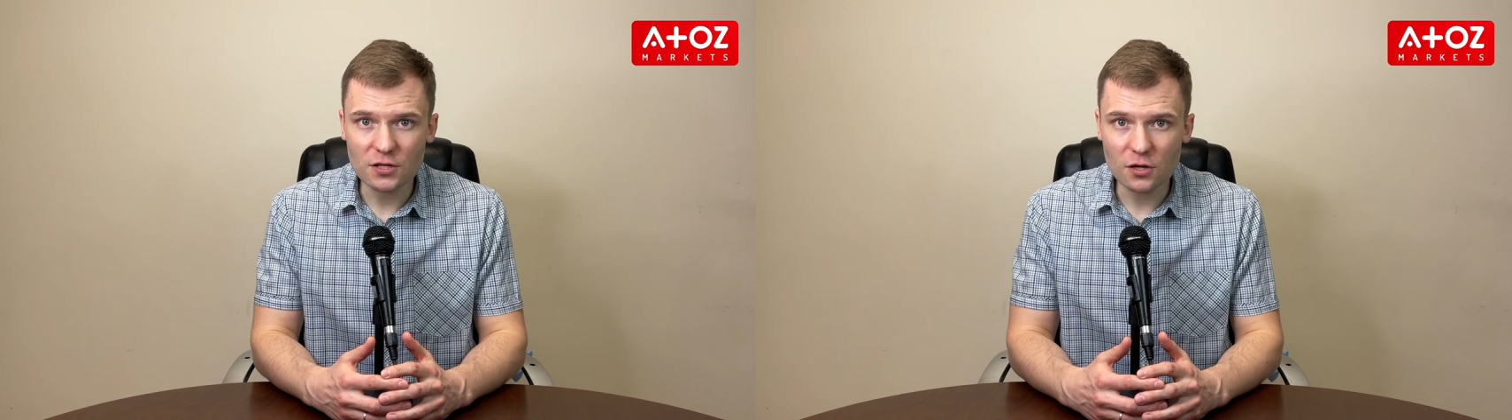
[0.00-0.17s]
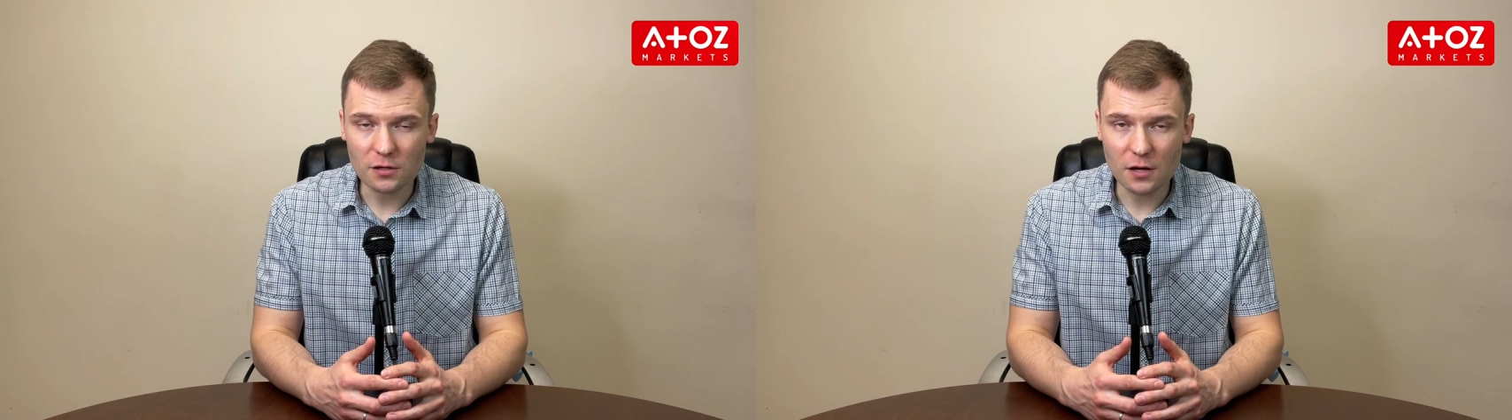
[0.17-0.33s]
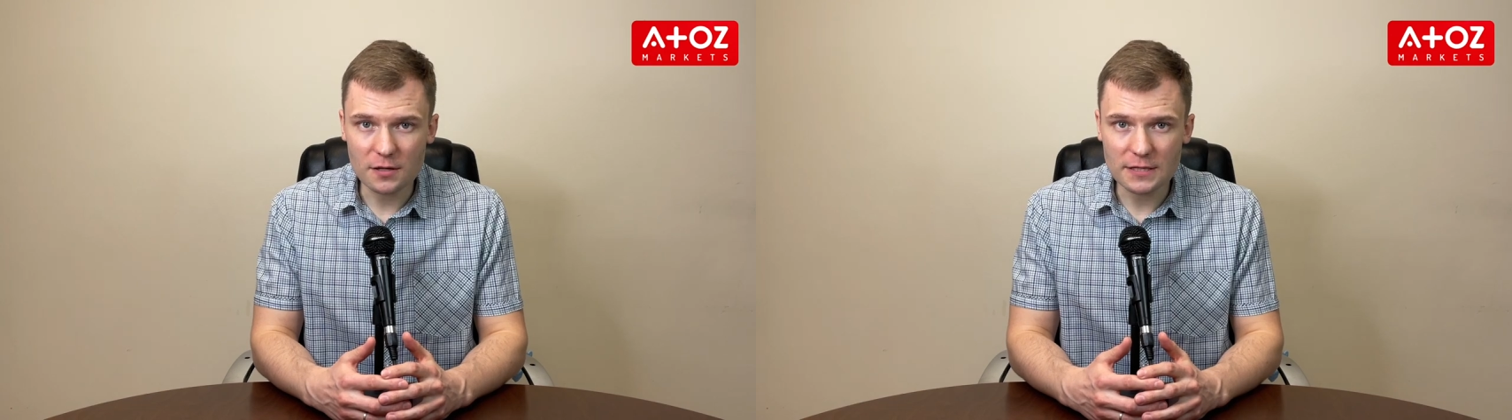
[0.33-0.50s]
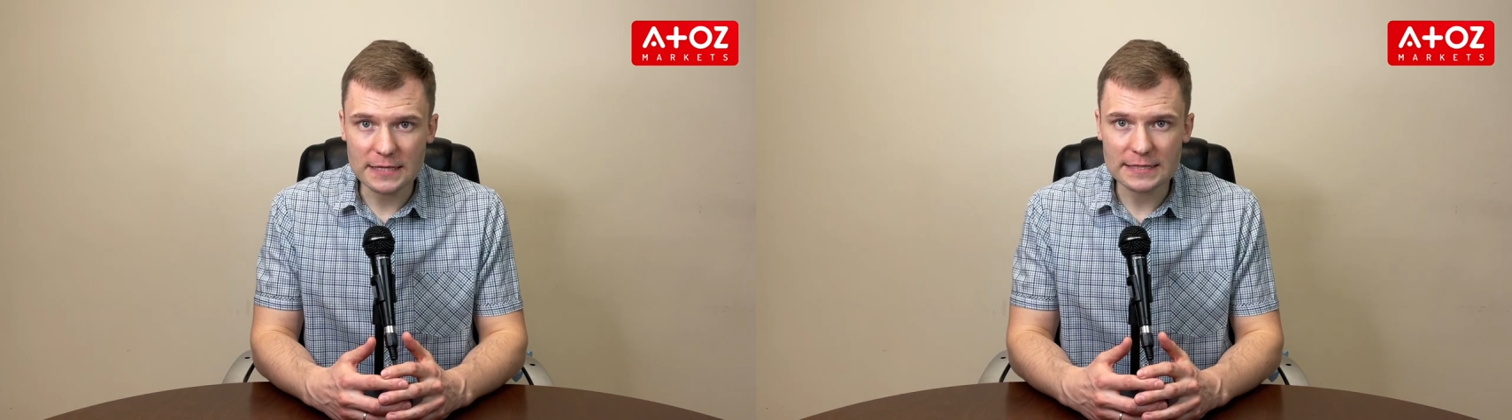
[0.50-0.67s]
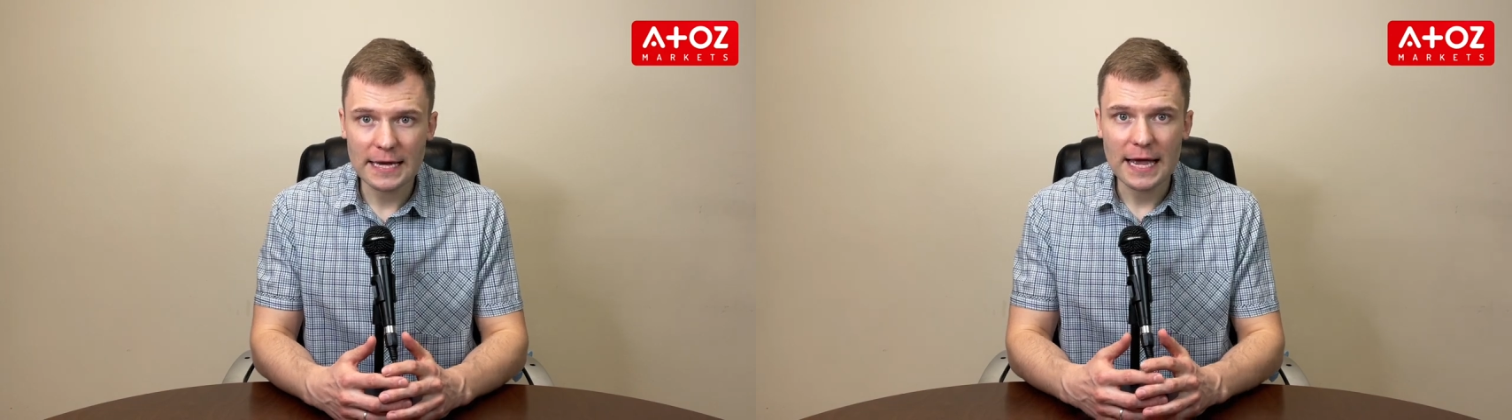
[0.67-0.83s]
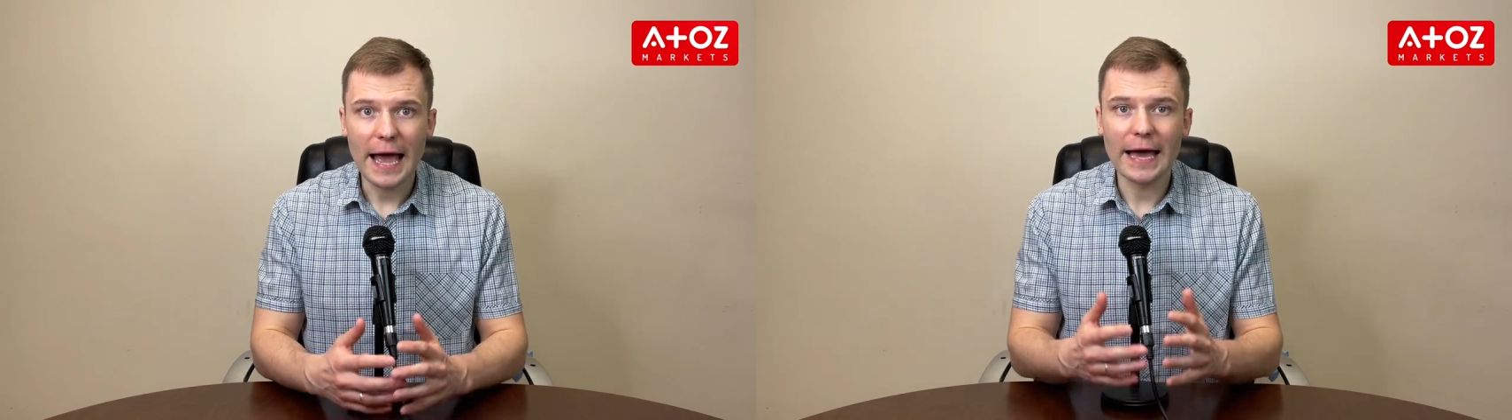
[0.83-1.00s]
your
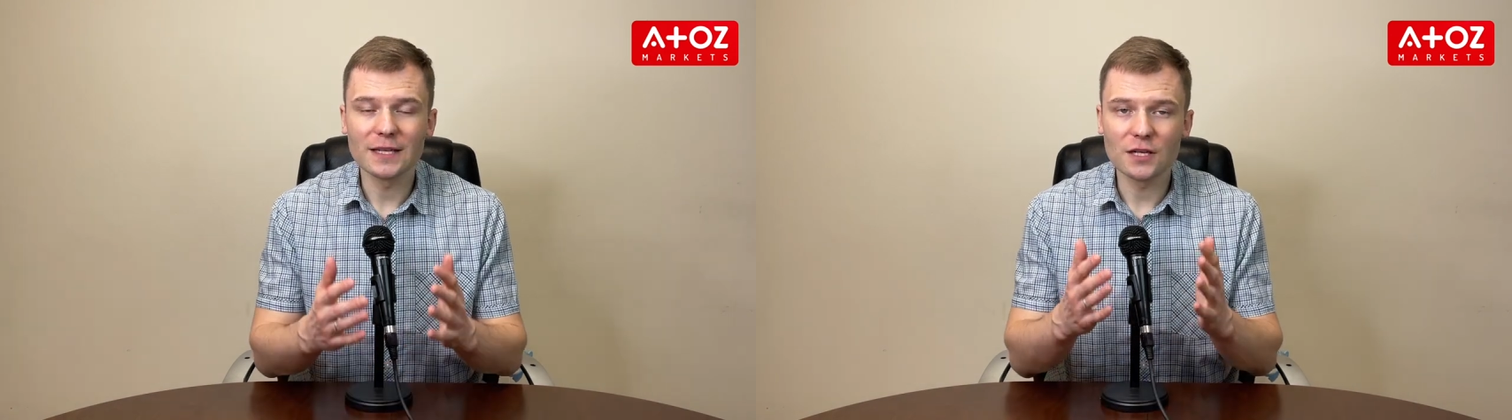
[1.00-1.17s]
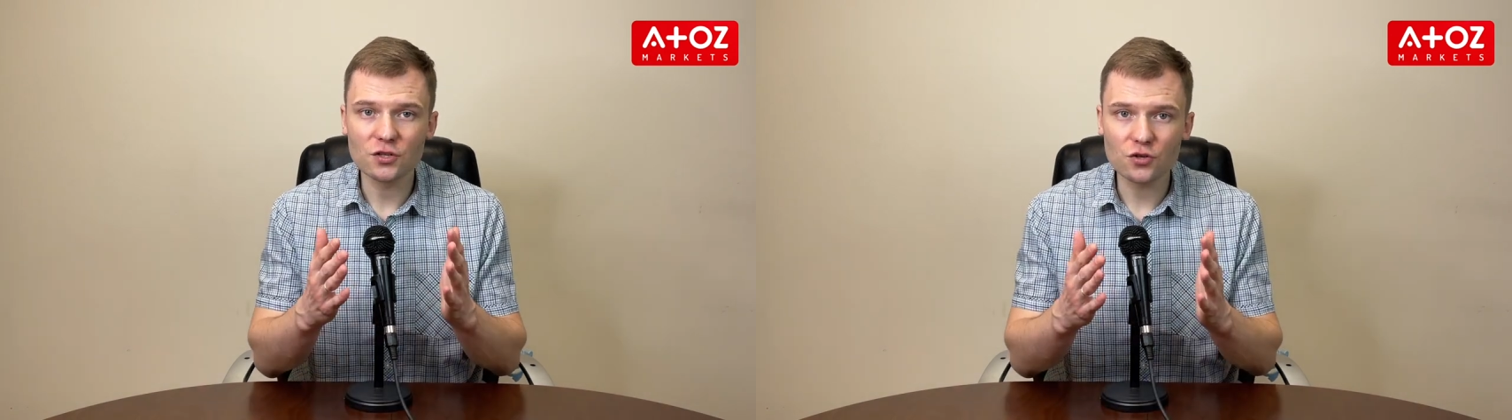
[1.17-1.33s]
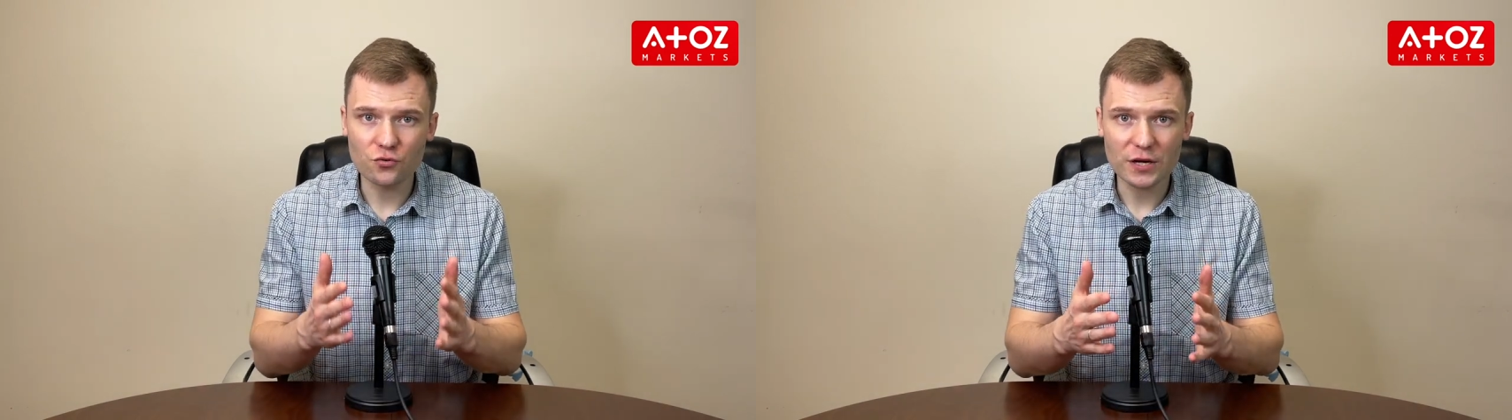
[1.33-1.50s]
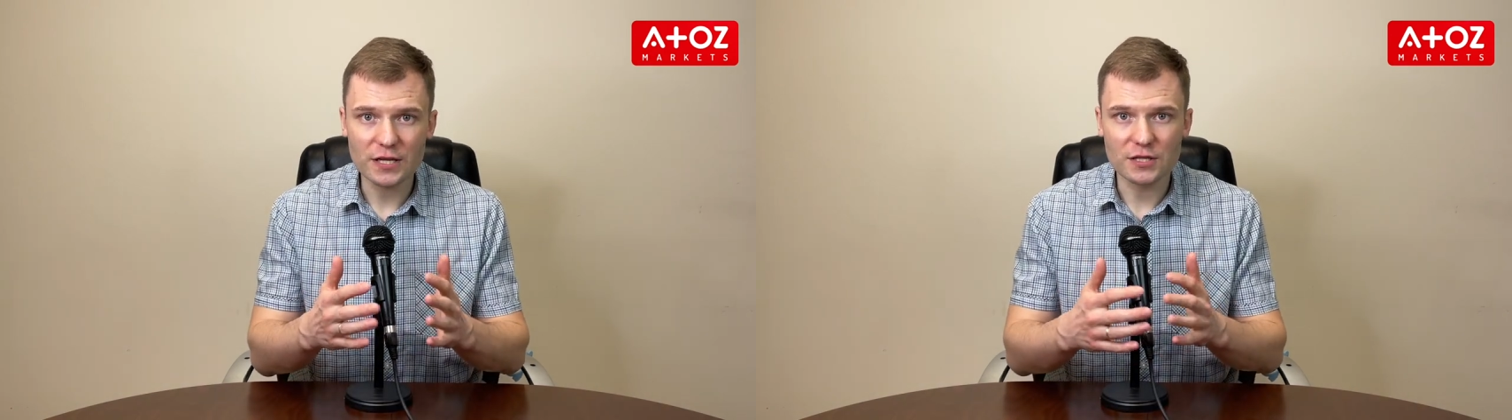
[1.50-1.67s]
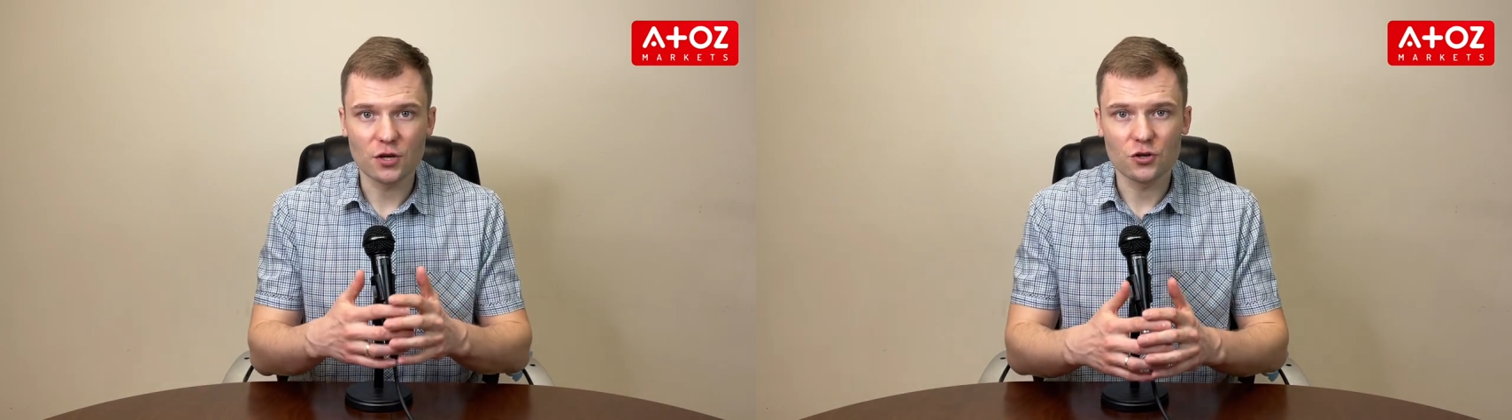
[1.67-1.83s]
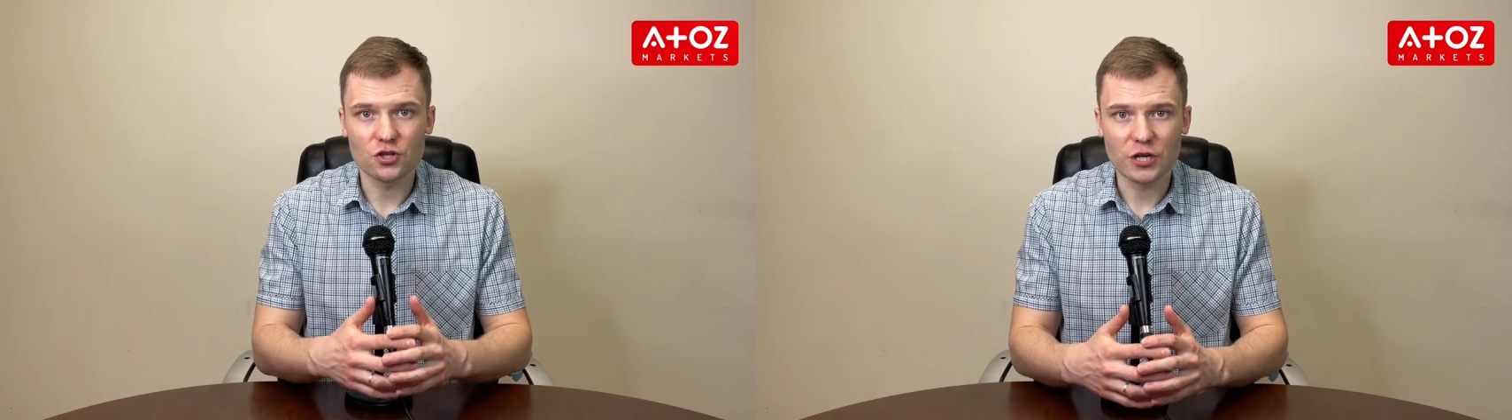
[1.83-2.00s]
losses and increase
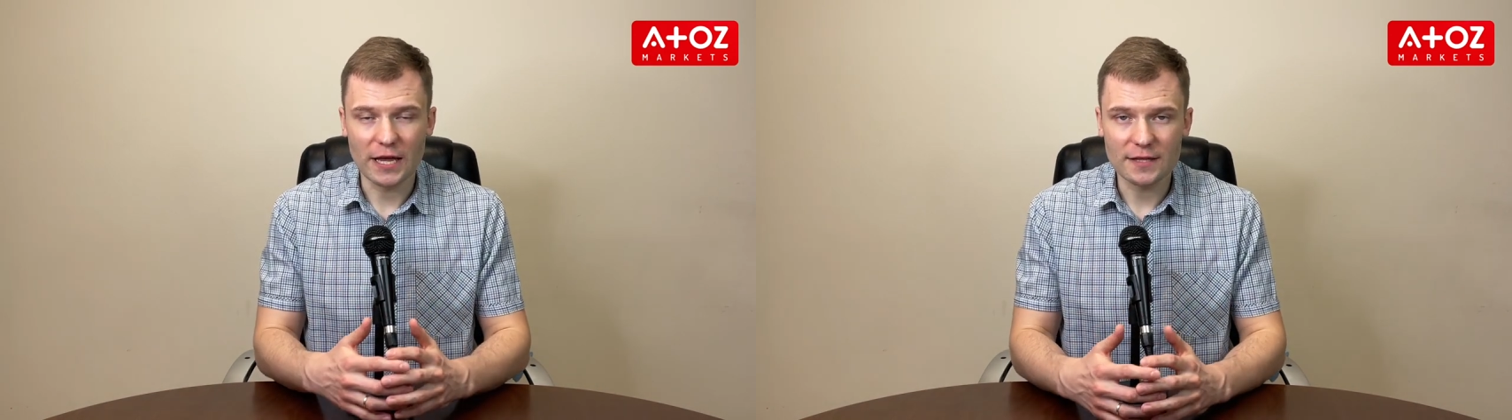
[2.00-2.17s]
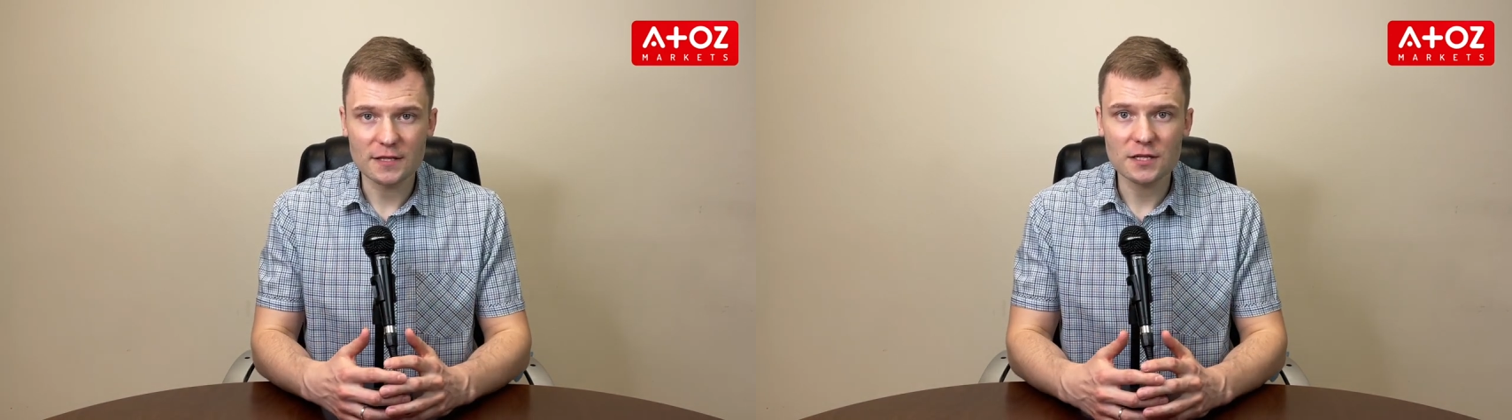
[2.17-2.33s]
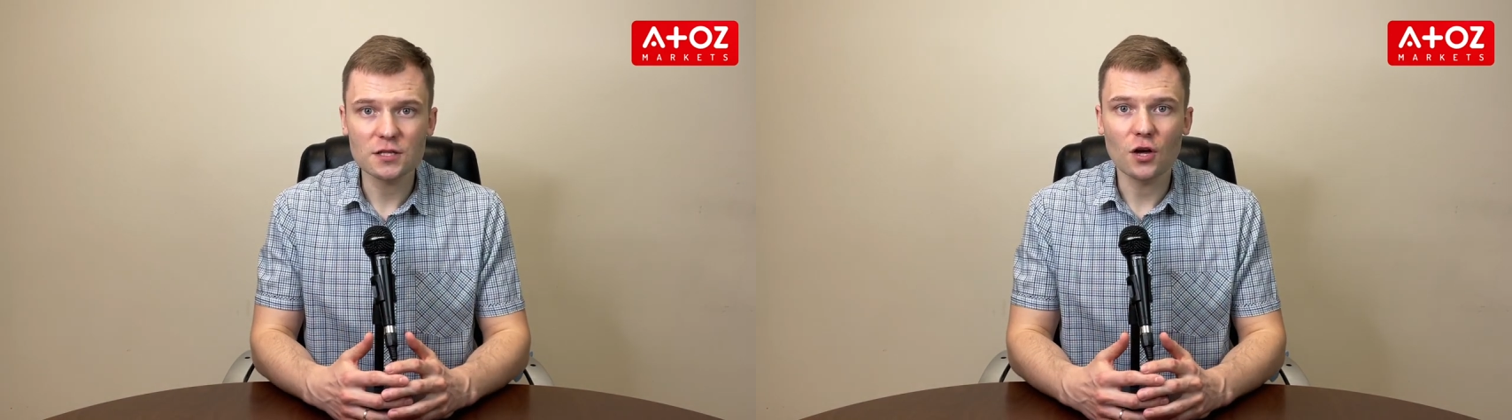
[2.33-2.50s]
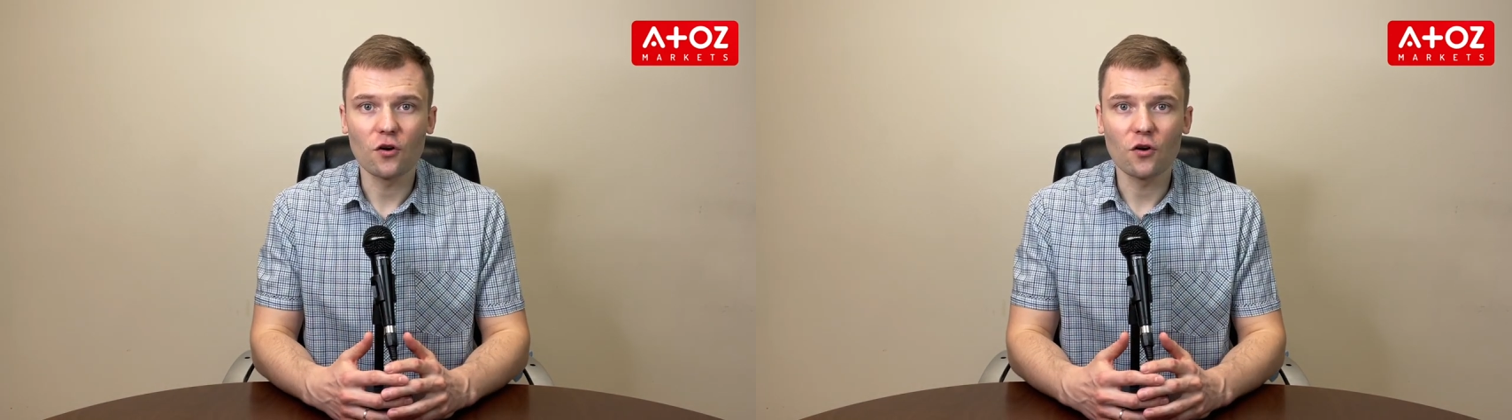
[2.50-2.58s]
your chances